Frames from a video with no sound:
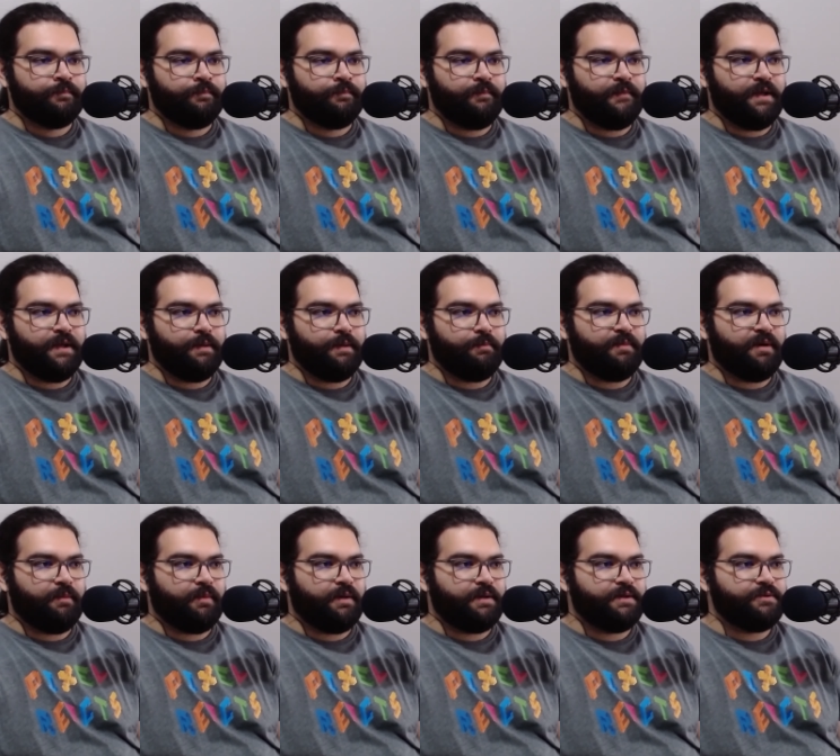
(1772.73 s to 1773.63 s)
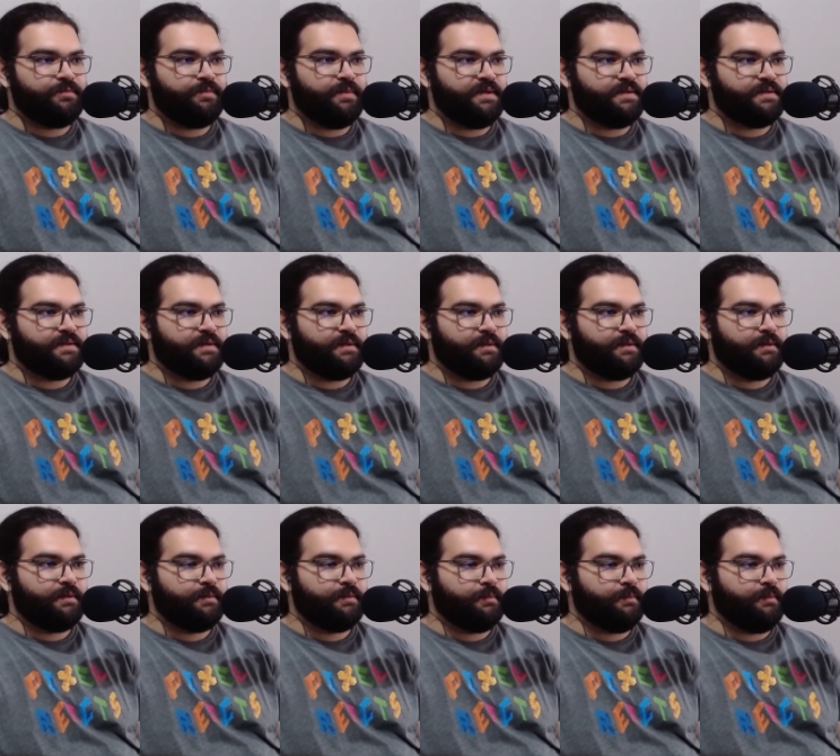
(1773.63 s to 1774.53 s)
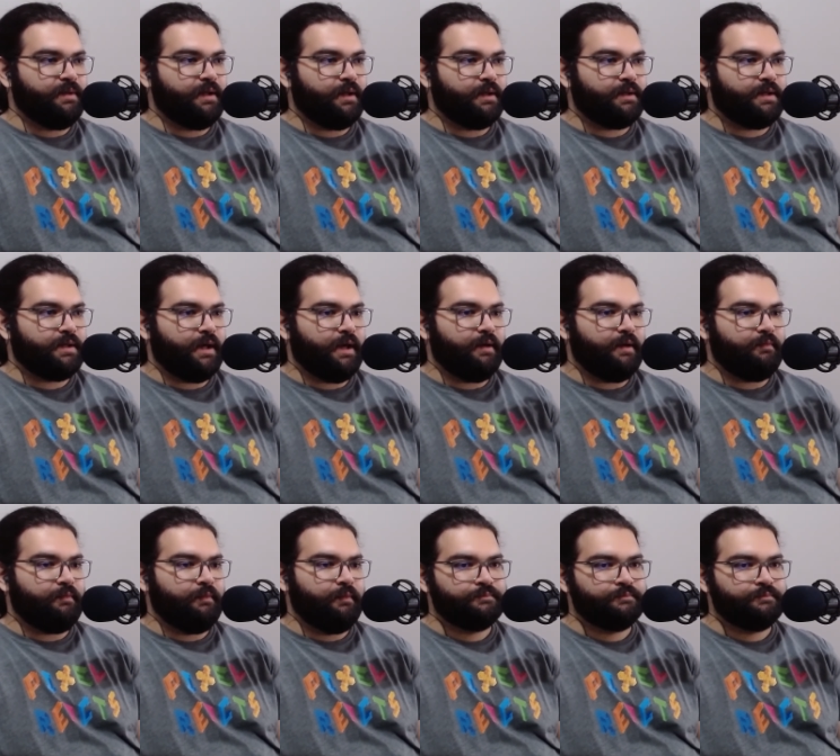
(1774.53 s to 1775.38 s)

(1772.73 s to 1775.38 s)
Yeah, Mama is busy in a cave.